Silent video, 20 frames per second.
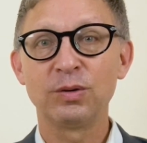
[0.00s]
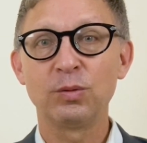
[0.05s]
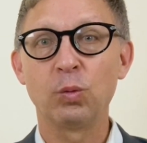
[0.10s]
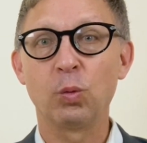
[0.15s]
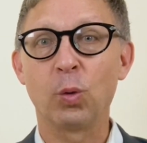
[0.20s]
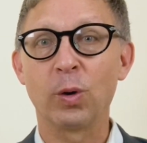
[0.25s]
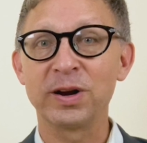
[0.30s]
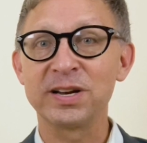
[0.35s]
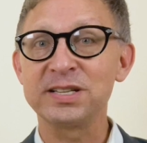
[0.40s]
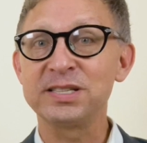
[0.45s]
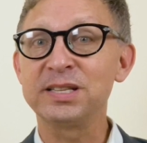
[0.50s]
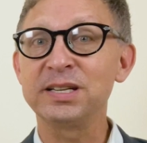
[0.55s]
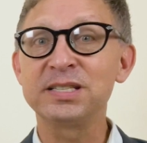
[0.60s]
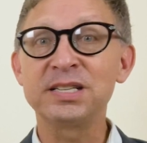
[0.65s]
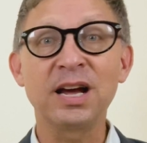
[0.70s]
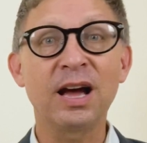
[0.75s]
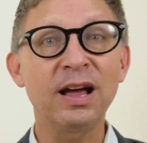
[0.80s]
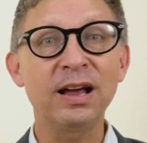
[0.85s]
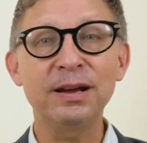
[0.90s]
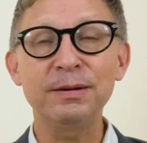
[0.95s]
What is the
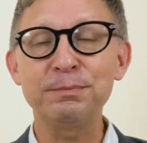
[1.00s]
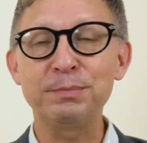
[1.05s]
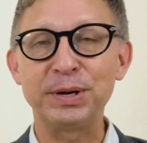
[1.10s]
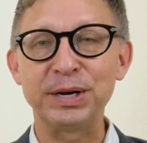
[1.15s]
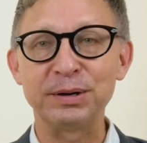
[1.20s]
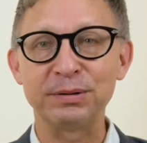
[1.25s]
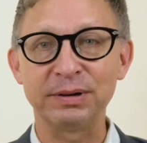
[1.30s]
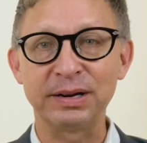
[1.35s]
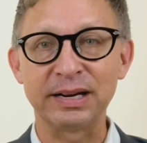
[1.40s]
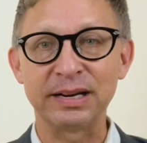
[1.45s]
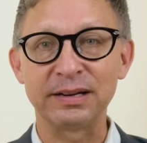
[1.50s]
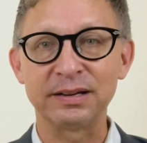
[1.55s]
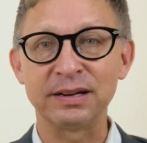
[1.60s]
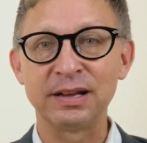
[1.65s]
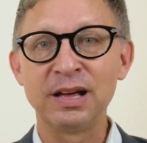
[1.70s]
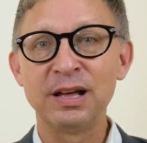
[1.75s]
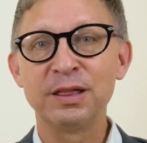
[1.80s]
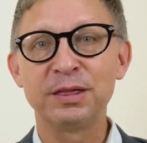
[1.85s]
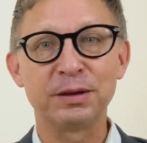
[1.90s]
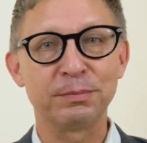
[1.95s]
time period?
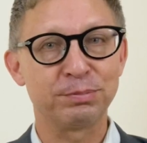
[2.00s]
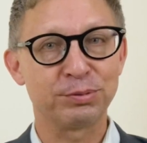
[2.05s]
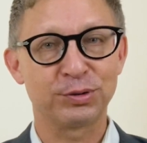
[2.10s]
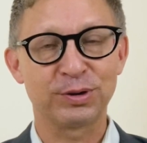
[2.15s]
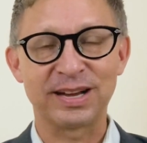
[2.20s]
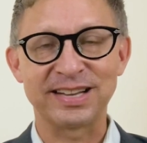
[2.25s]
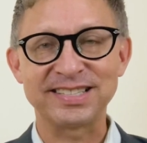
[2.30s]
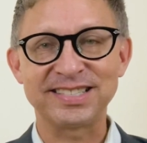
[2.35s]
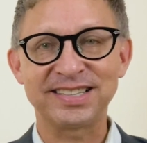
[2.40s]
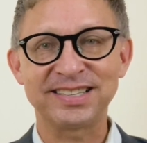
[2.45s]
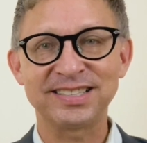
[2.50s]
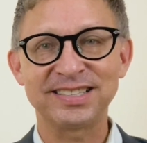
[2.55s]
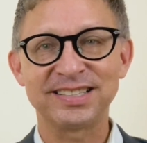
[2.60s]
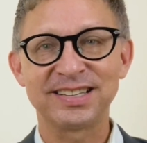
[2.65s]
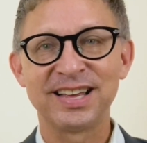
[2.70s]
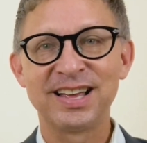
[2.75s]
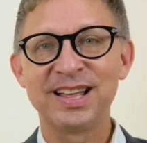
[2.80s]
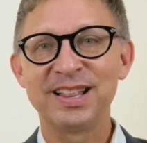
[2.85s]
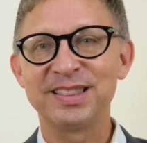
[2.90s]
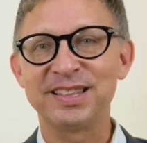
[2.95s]
The present,
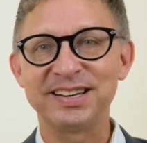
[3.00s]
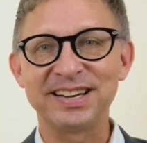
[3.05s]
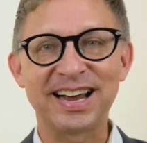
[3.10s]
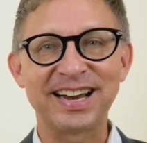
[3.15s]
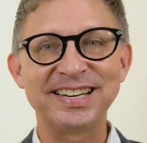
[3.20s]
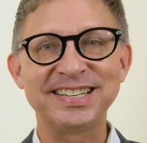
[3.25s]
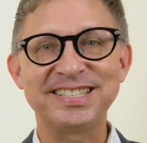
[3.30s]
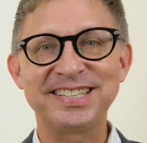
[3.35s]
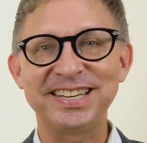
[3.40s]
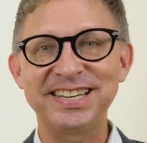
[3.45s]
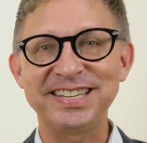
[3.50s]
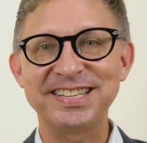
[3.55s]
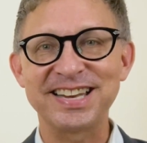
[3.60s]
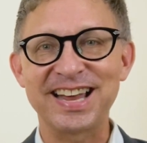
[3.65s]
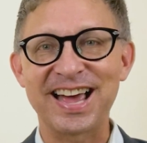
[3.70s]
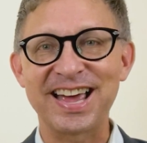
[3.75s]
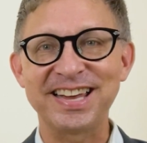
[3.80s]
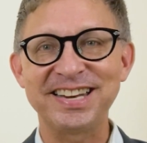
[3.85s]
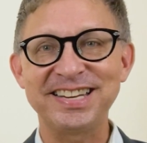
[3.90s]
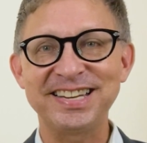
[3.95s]
the
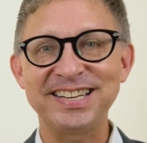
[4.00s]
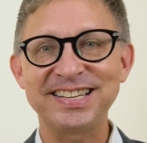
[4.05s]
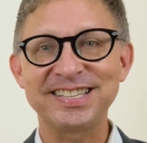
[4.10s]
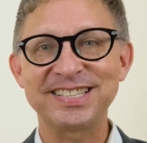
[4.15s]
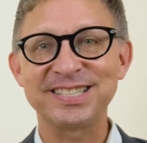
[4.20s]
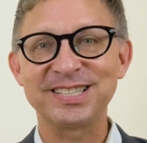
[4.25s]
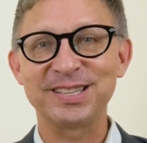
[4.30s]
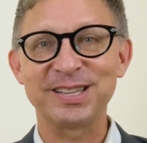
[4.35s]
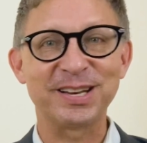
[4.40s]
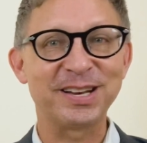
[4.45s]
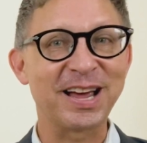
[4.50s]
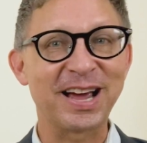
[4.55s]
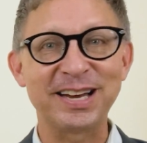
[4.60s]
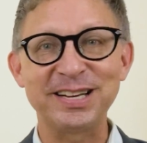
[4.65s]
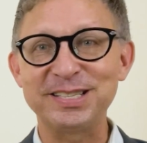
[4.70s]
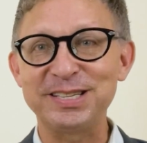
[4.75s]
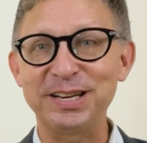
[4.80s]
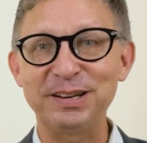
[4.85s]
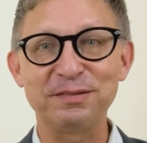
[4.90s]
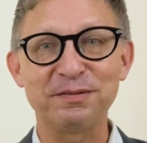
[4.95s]
1990s, the
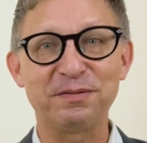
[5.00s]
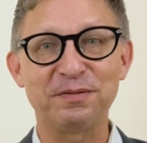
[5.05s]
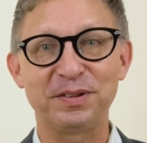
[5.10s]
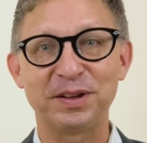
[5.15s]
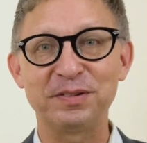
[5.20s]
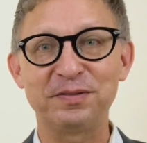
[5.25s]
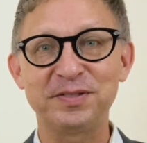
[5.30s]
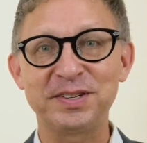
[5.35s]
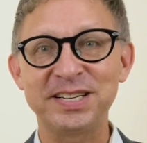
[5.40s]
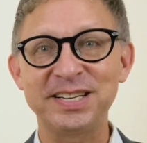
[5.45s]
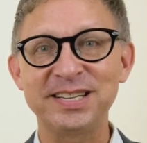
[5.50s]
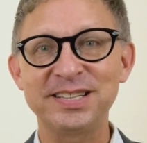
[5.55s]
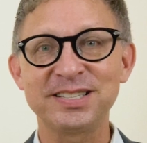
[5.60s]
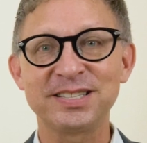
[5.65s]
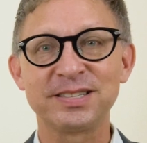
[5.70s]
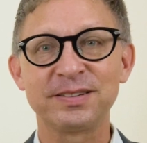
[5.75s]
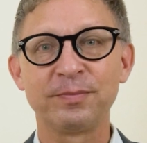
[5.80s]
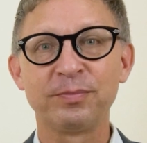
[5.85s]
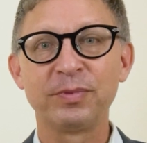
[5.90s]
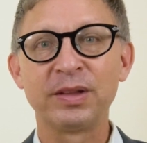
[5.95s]

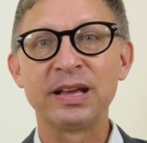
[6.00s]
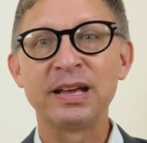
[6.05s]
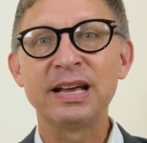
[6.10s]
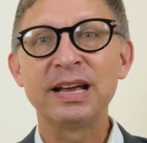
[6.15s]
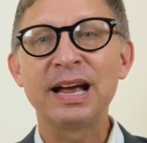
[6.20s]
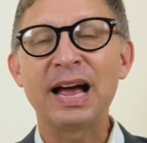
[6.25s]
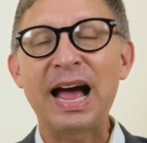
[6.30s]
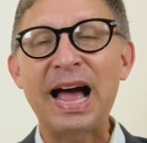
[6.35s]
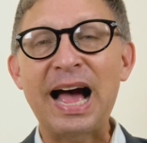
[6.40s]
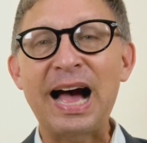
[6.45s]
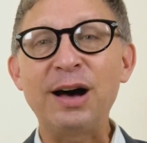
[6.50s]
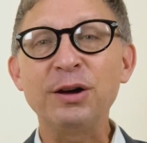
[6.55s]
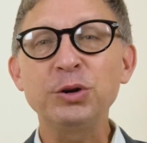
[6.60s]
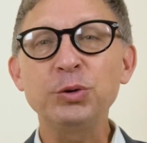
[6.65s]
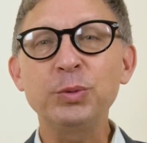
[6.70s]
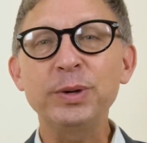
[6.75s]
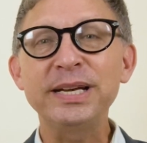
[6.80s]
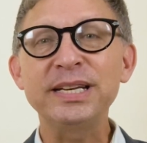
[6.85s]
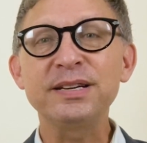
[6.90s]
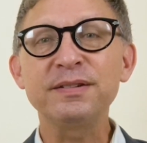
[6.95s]
1950s? How do
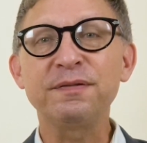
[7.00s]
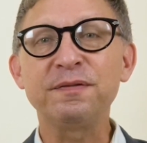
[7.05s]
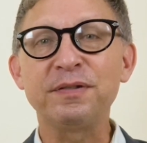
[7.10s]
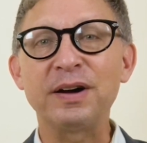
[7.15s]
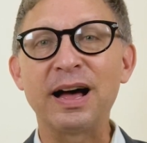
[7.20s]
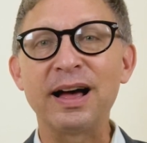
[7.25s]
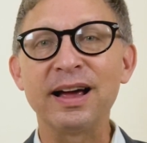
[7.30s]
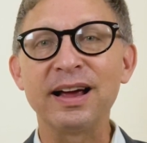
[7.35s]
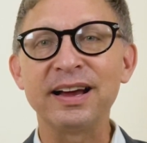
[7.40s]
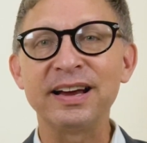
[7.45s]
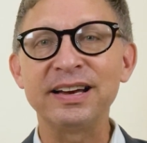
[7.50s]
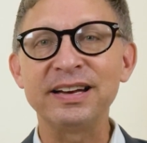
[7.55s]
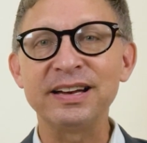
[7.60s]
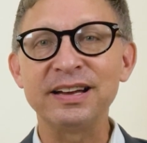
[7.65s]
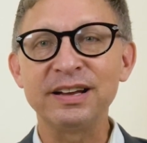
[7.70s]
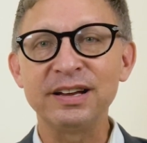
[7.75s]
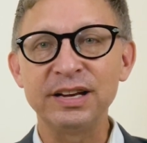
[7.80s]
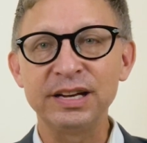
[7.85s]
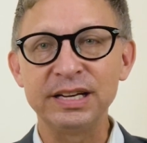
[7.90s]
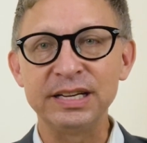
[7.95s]
we
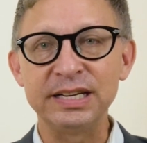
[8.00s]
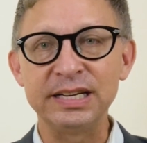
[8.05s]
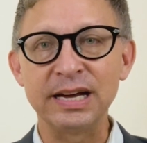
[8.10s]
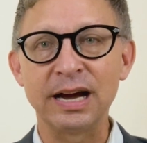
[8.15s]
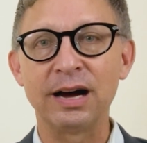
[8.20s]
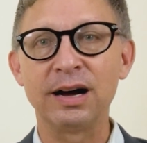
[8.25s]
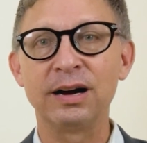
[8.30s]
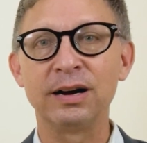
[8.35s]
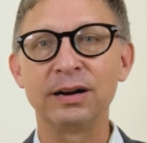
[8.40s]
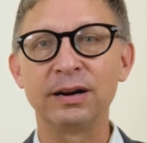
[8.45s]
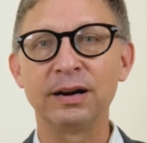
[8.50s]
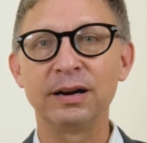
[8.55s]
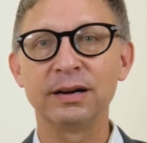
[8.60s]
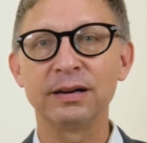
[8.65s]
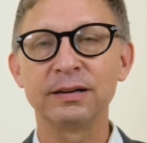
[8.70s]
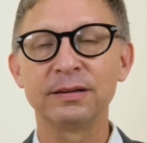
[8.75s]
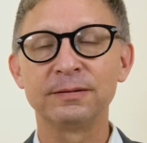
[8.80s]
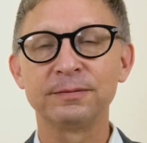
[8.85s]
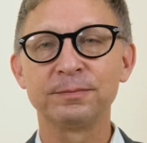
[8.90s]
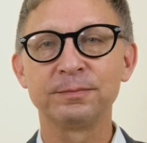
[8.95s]
define young?